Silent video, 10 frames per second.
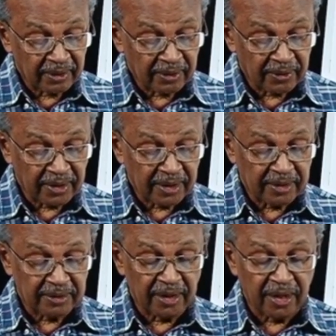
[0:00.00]
Okay,
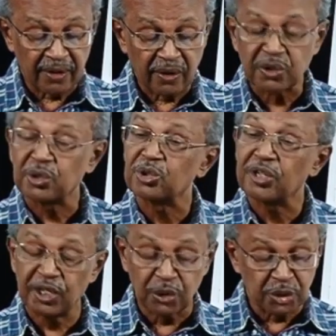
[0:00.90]
they are not
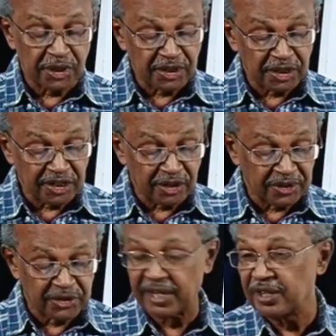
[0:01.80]
usually used in the
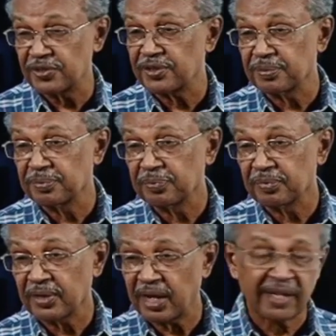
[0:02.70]
continuous tense.
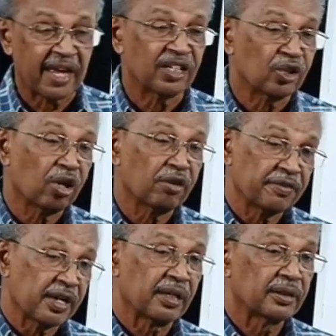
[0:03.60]
I like
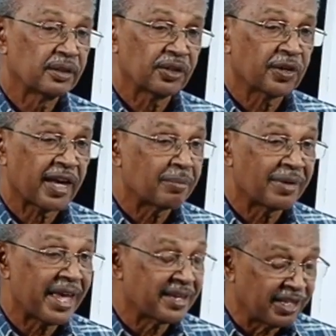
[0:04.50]
coffee, not I am
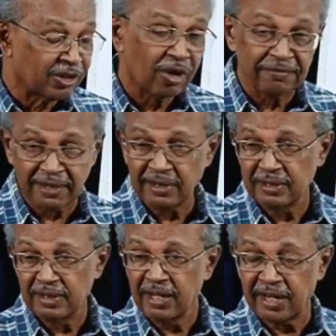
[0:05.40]
liking coffee.
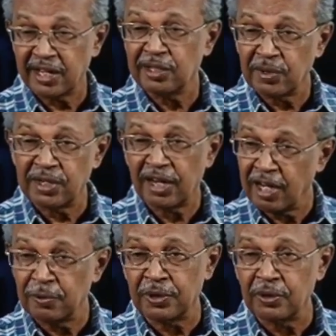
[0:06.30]
Again the word
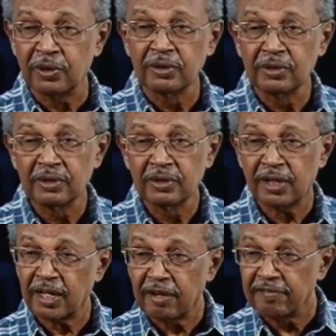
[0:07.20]
love, I
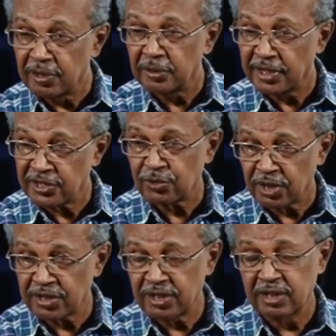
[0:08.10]
love you, that's
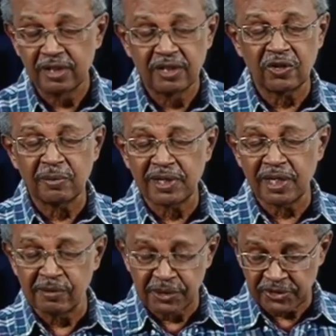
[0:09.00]
what normally
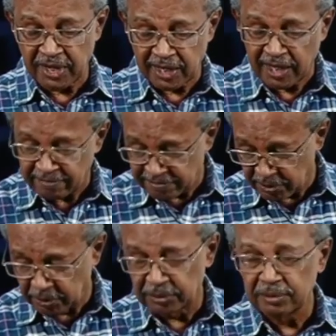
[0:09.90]
lovers say, I love
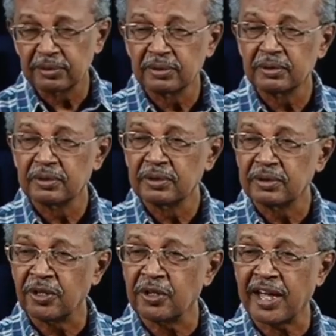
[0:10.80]
you,
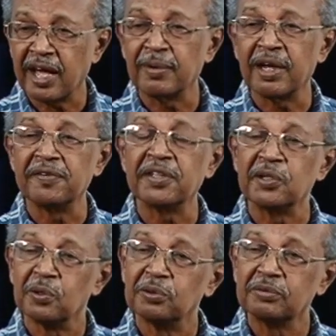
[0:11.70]
not I am loving you.